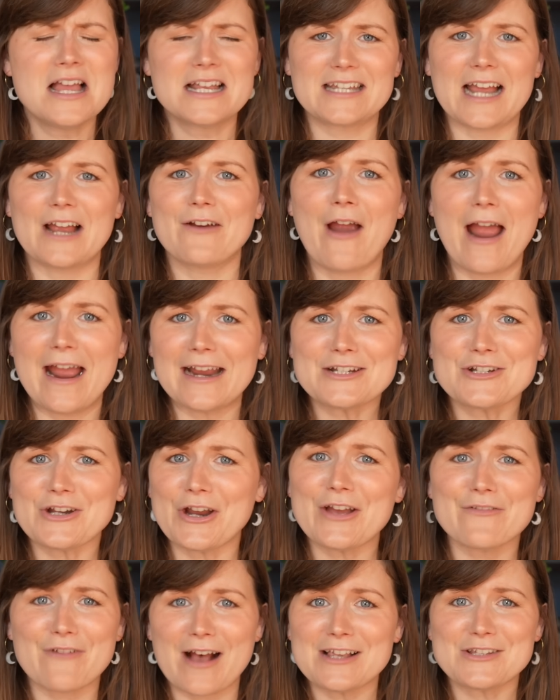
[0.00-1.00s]
Director
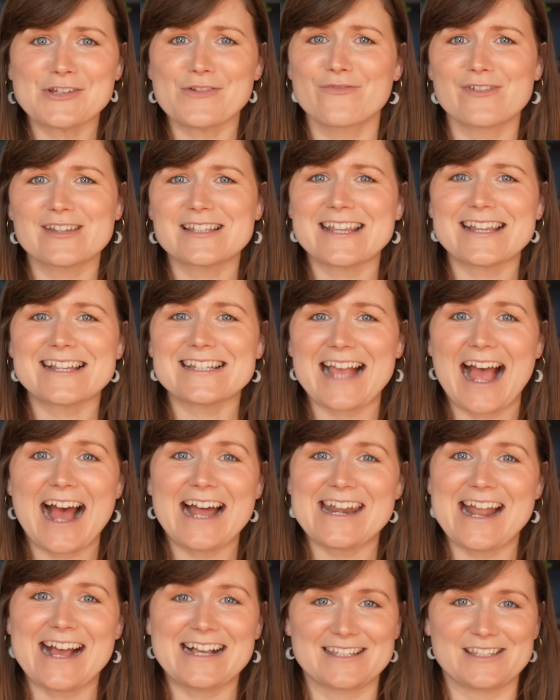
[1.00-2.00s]
of Astrophysics
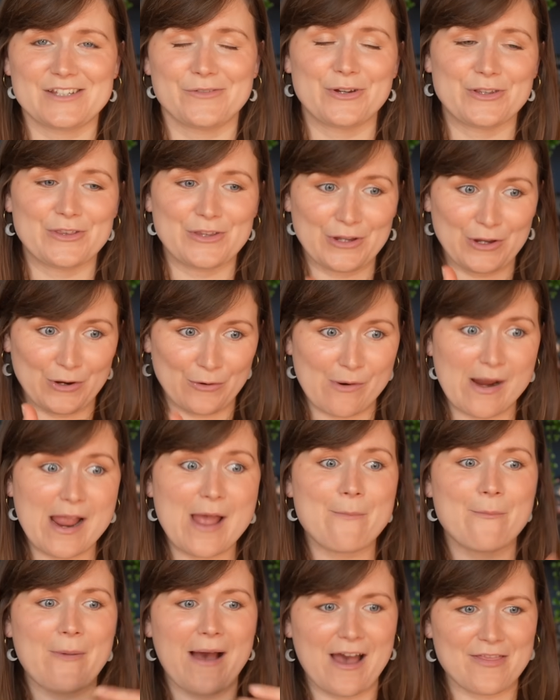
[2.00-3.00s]
at NASA and the
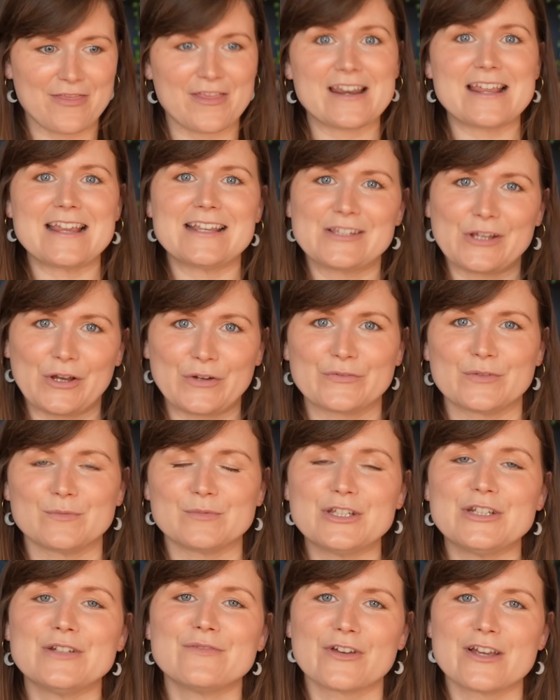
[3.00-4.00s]
career path that he took from
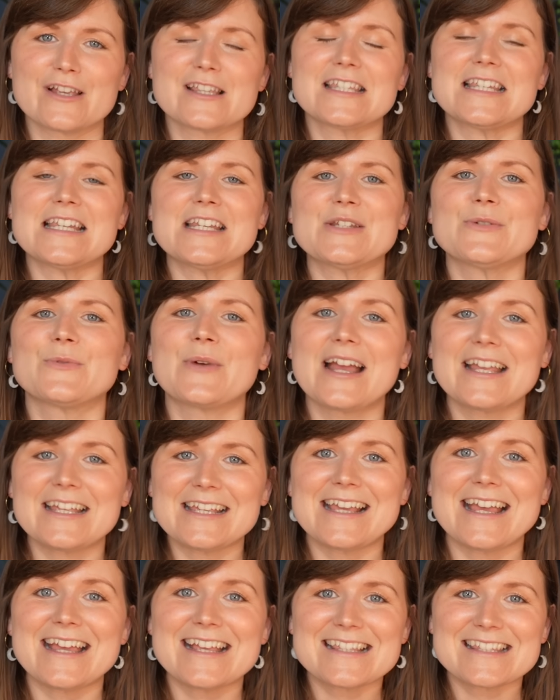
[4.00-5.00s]
university to where
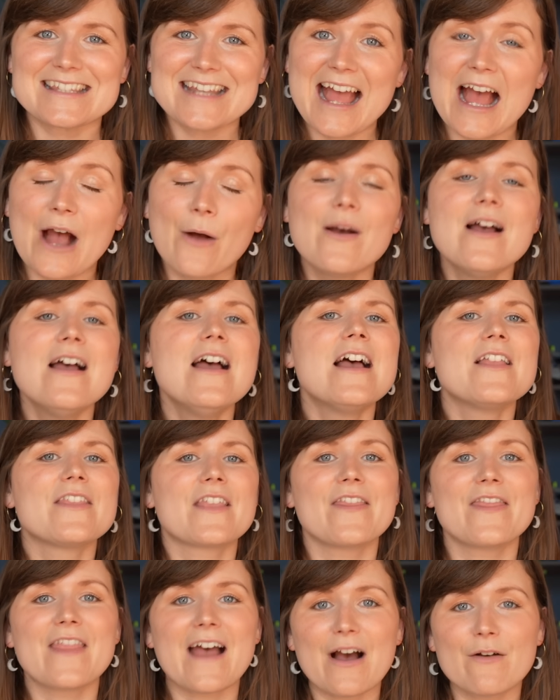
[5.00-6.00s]
he is now,
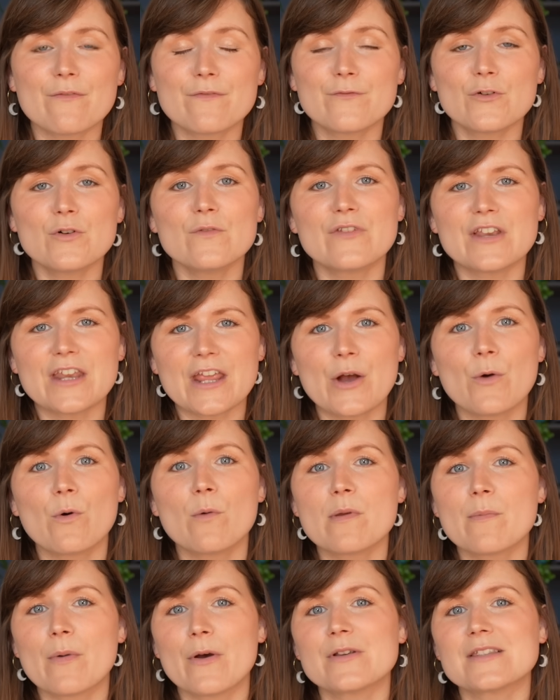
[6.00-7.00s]
then that full video will
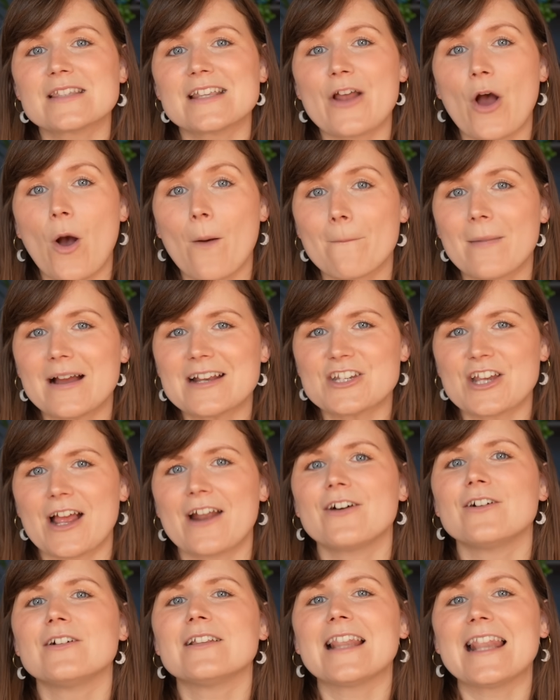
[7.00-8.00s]
be posted on my
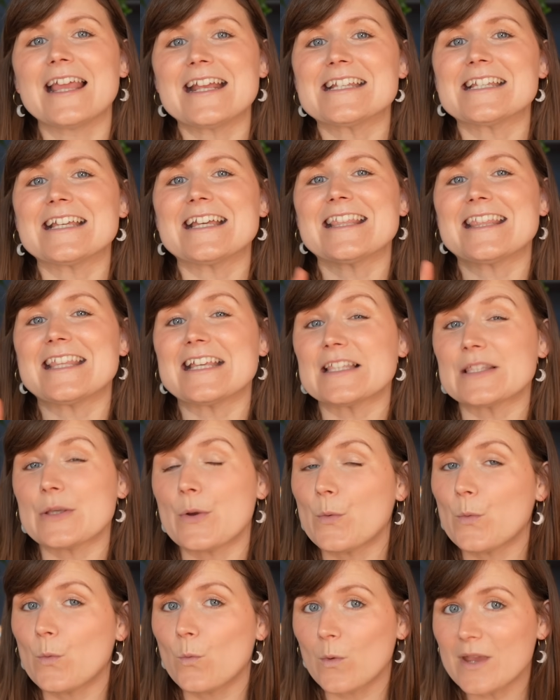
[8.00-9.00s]
channel later this
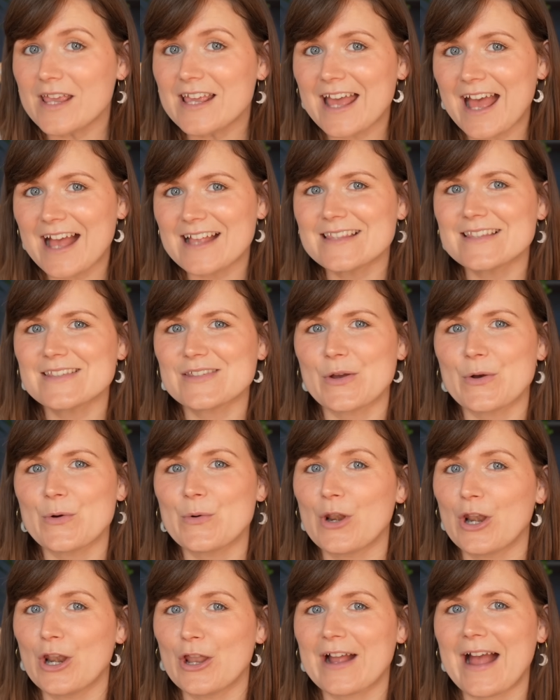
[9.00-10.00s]
weekend, so
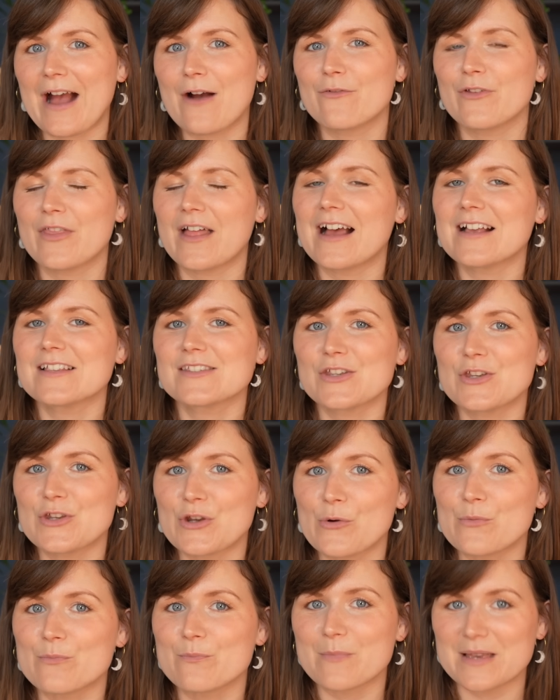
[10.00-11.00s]
look out for that so you
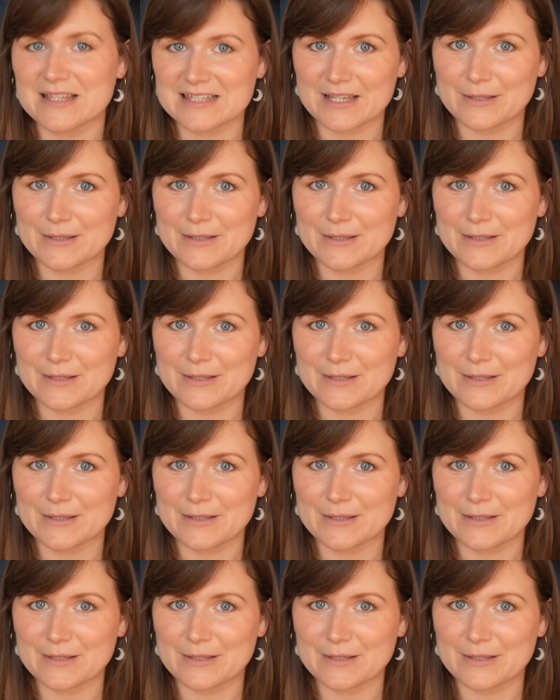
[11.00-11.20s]
don't miss